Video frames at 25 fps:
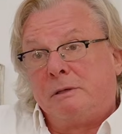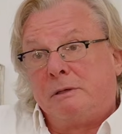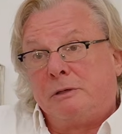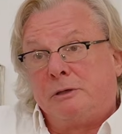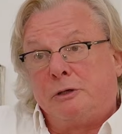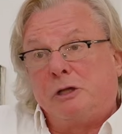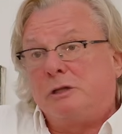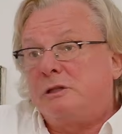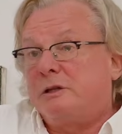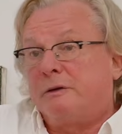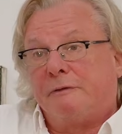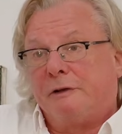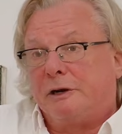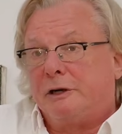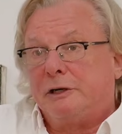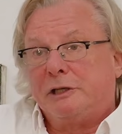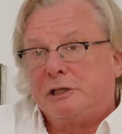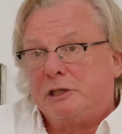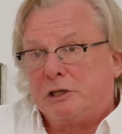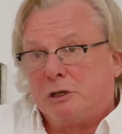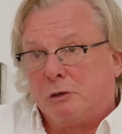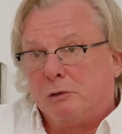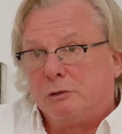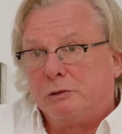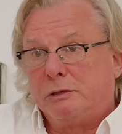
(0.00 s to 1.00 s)
not the very
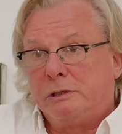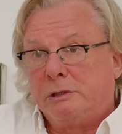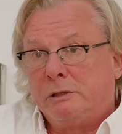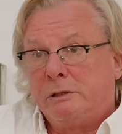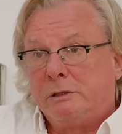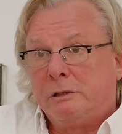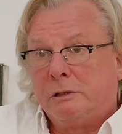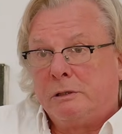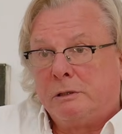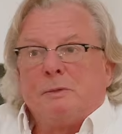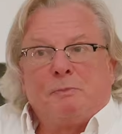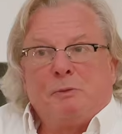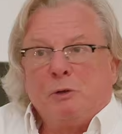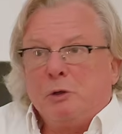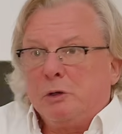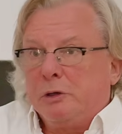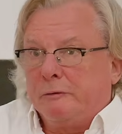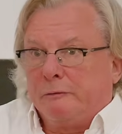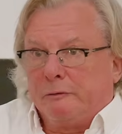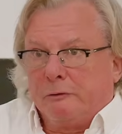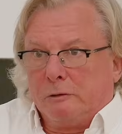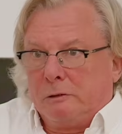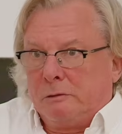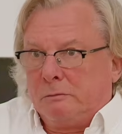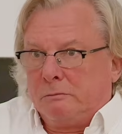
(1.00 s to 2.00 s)
tone. It's
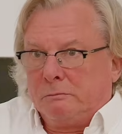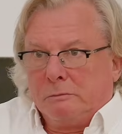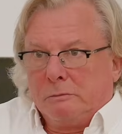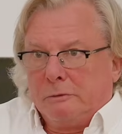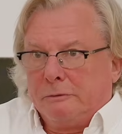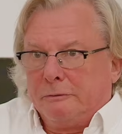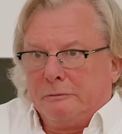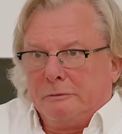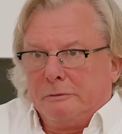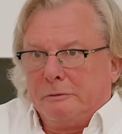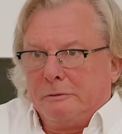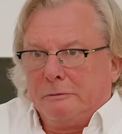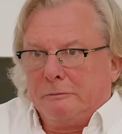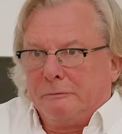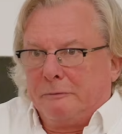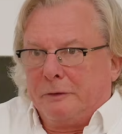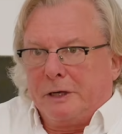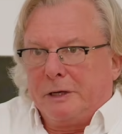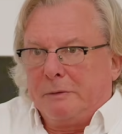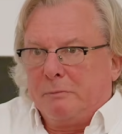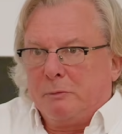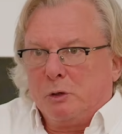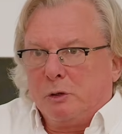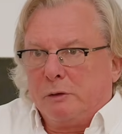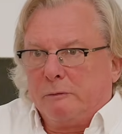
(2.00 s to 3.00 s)
beautiful,
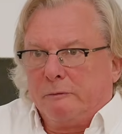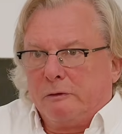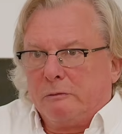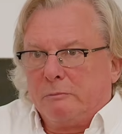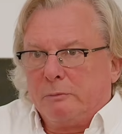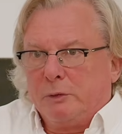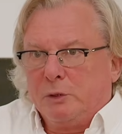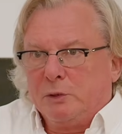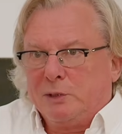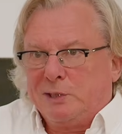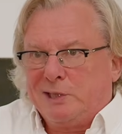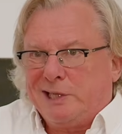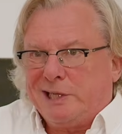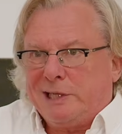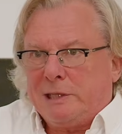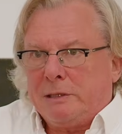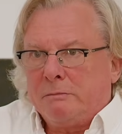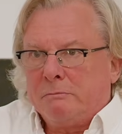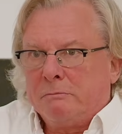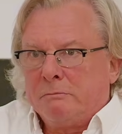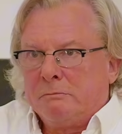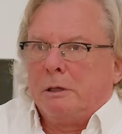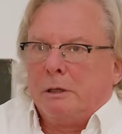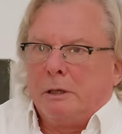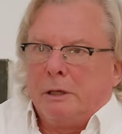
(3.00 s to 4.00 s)
very beautiful music.
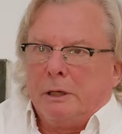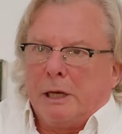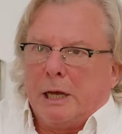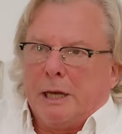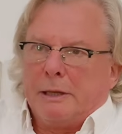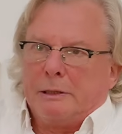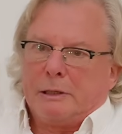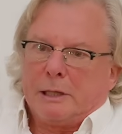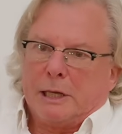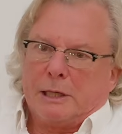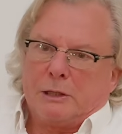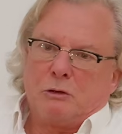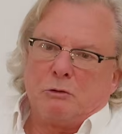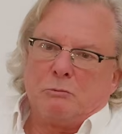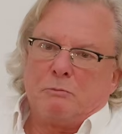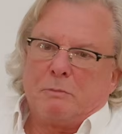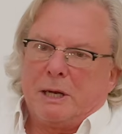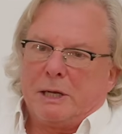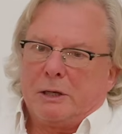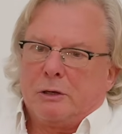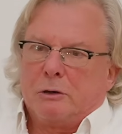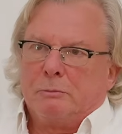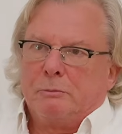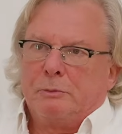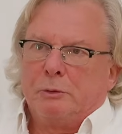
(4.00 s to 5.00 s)
I took
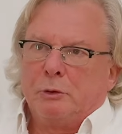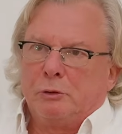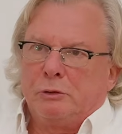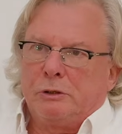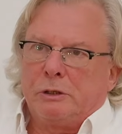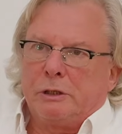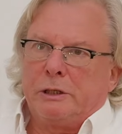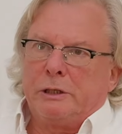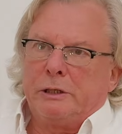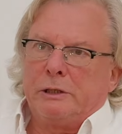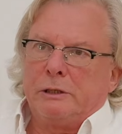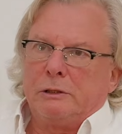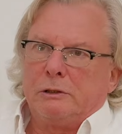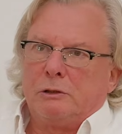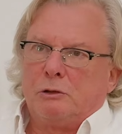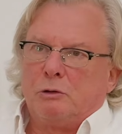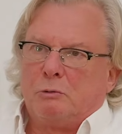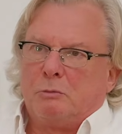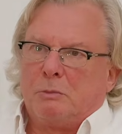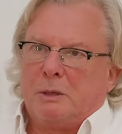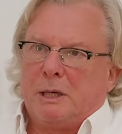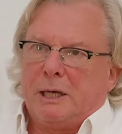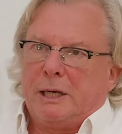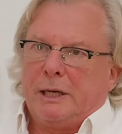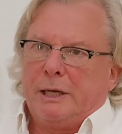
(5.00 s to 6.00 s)
my computer
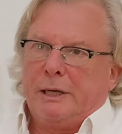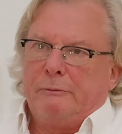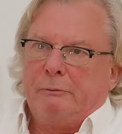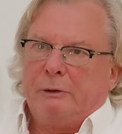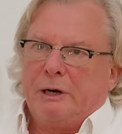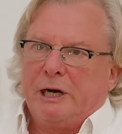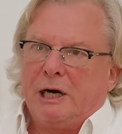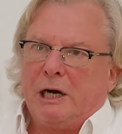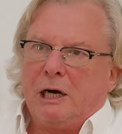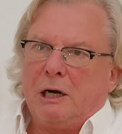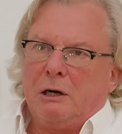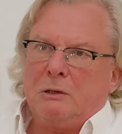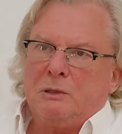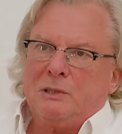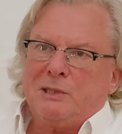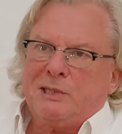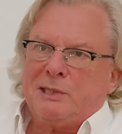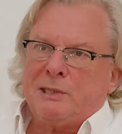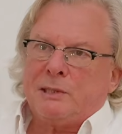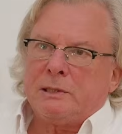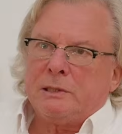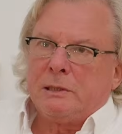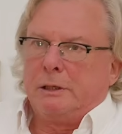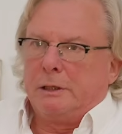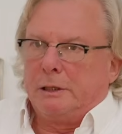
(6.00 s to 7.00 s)
to my
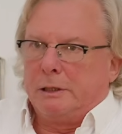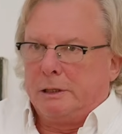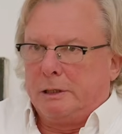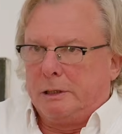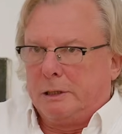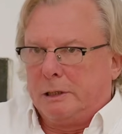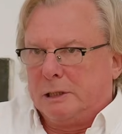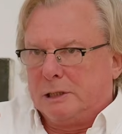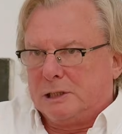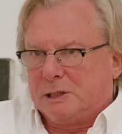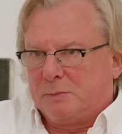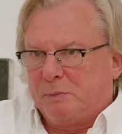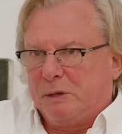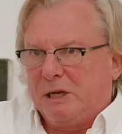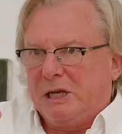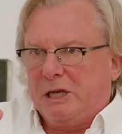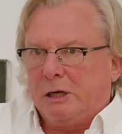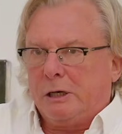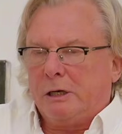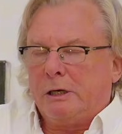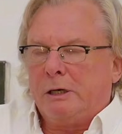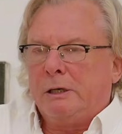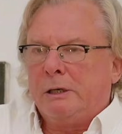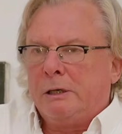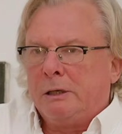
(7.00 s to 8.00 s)
warehouse, a
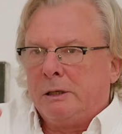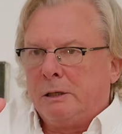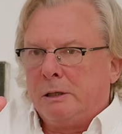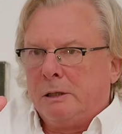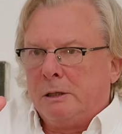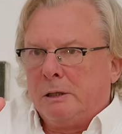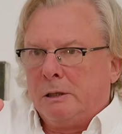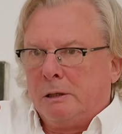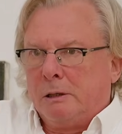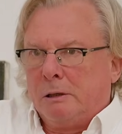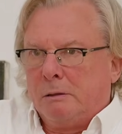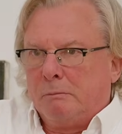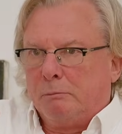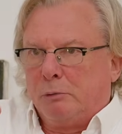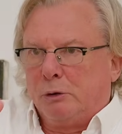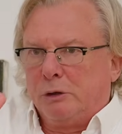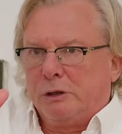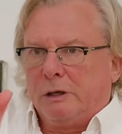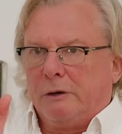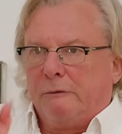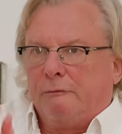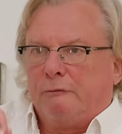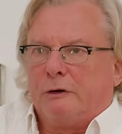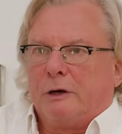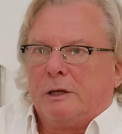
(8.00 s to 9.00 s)
speaker,
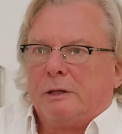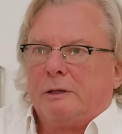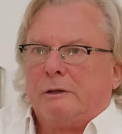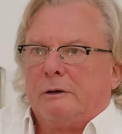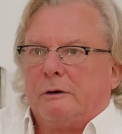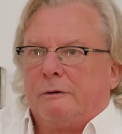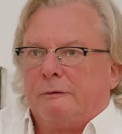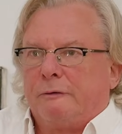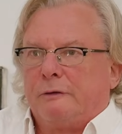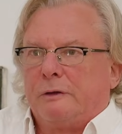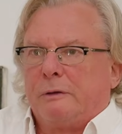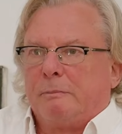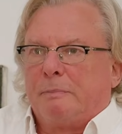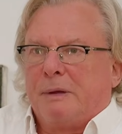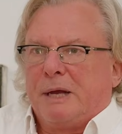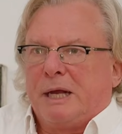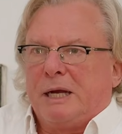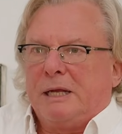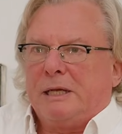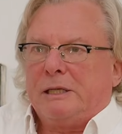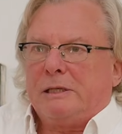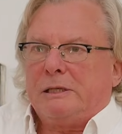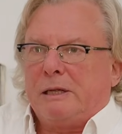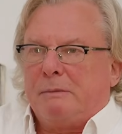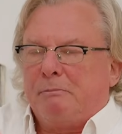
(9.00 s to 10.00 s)
put it in front of the
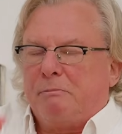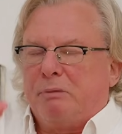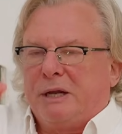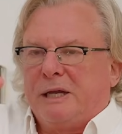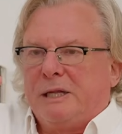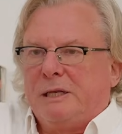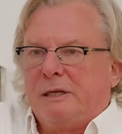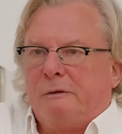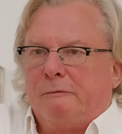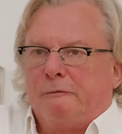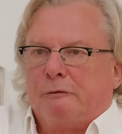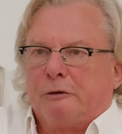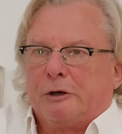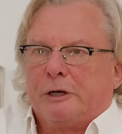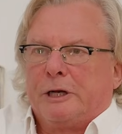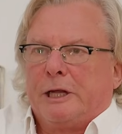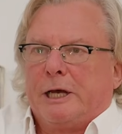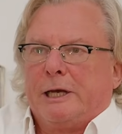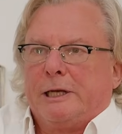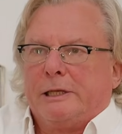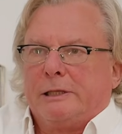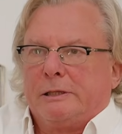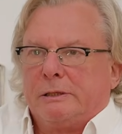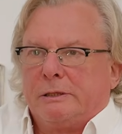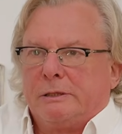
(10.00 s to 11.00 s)
pallet and played it for a
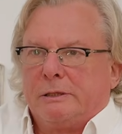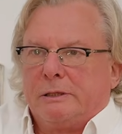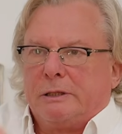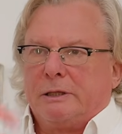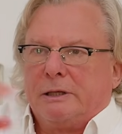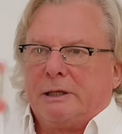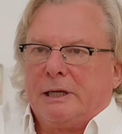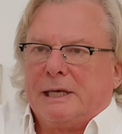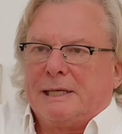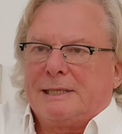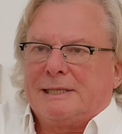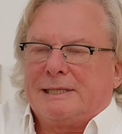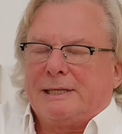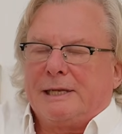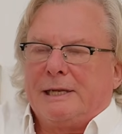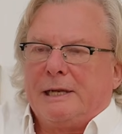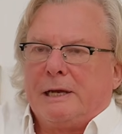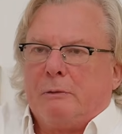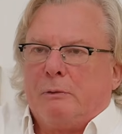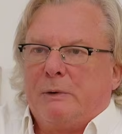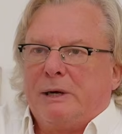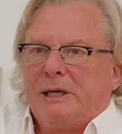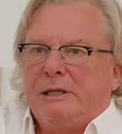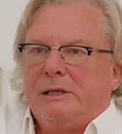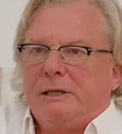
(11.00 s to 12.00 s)
night. Next day I
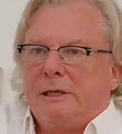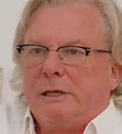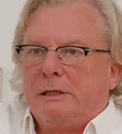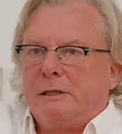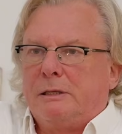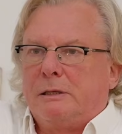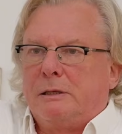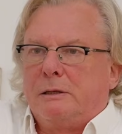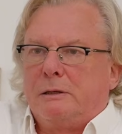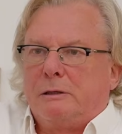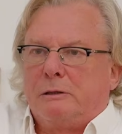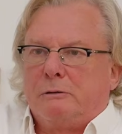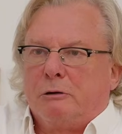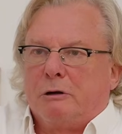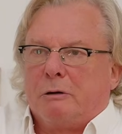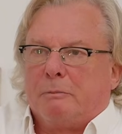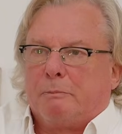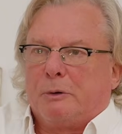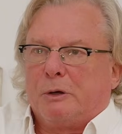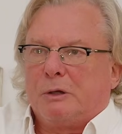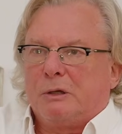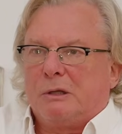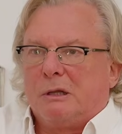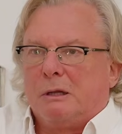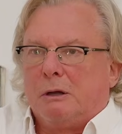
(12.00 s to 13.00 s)
went there, took a
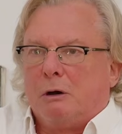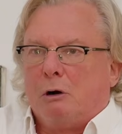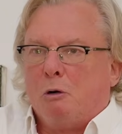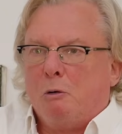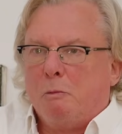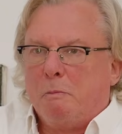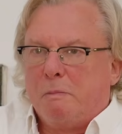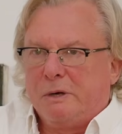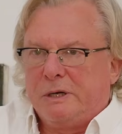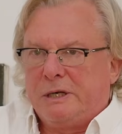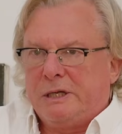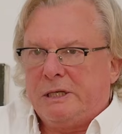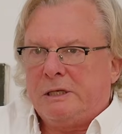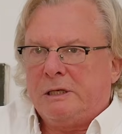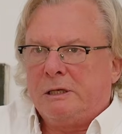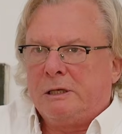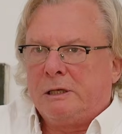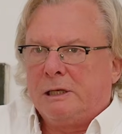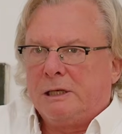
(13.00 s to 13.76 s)
bottle, opened it,